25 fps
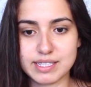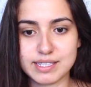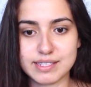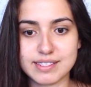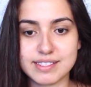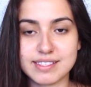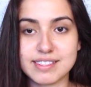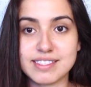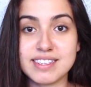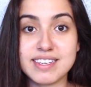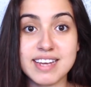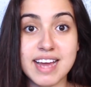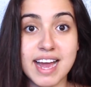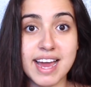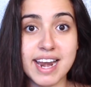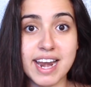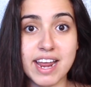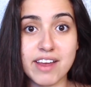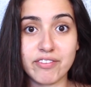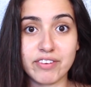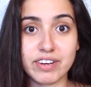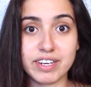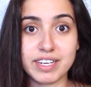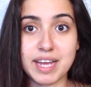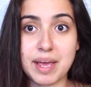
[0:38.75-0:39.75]
This is not
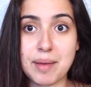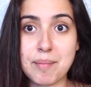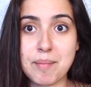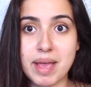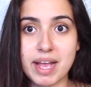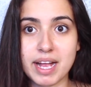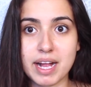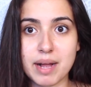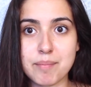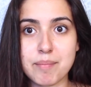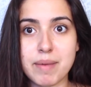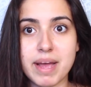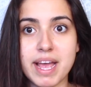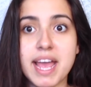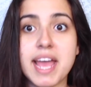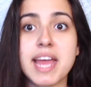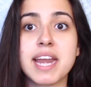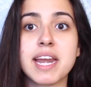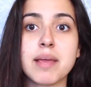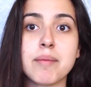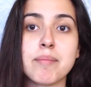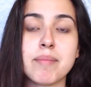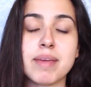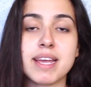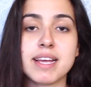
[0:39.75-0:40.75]
everyday makeup by
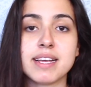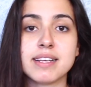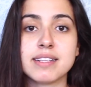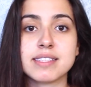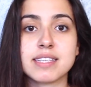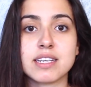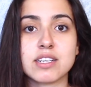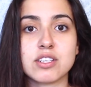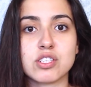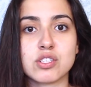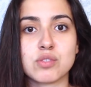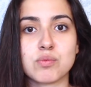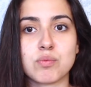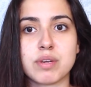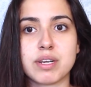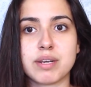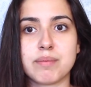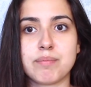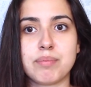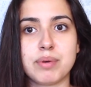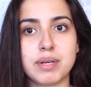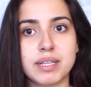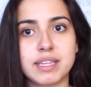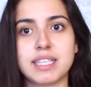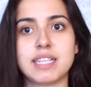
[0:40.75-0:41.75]
any means. I just
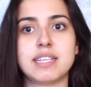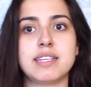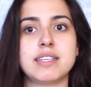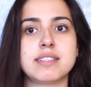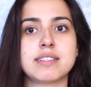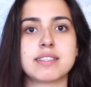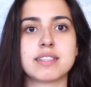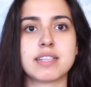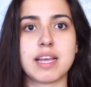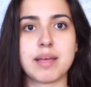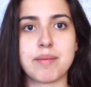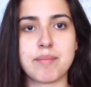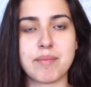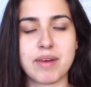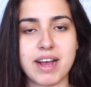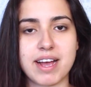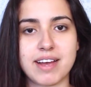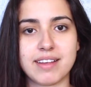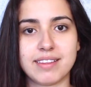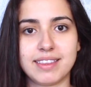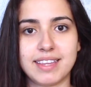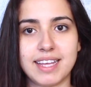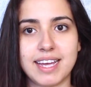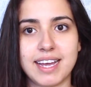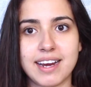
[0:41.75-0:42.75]
want to put that disclaimer
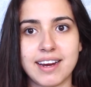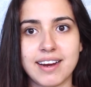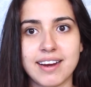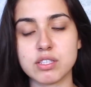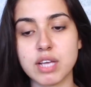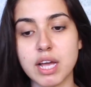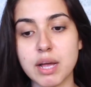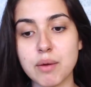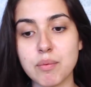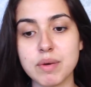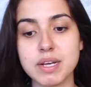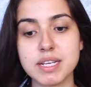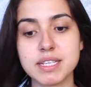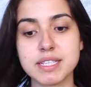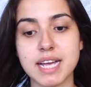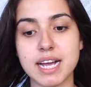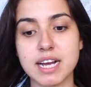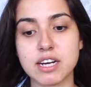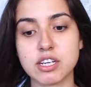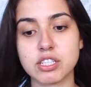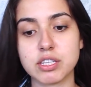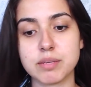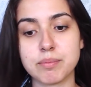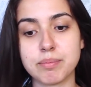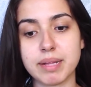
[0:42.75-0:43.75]
out there. So I was
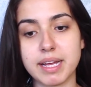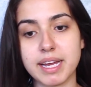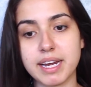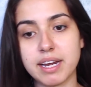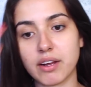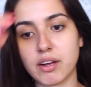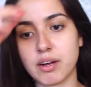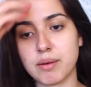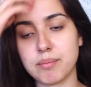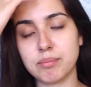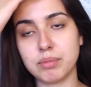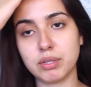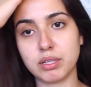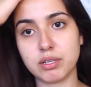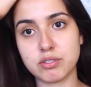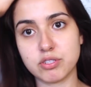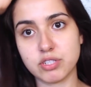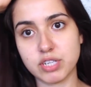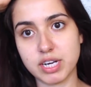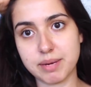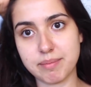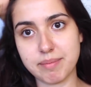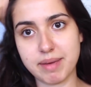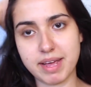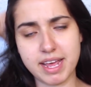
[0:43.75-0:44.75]
actually planning on blow
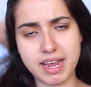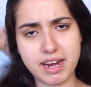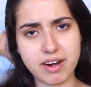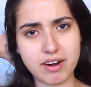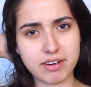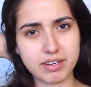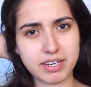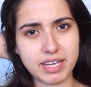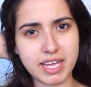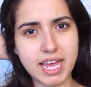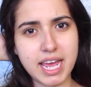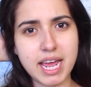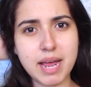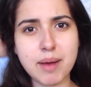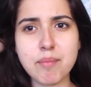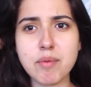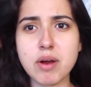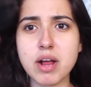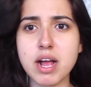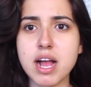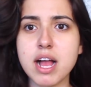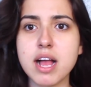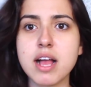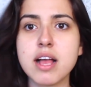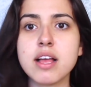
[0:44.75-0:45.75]
drying my hair on
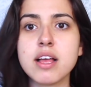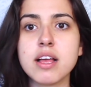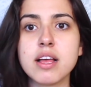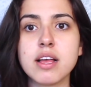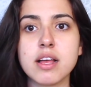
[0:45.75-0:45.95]
camera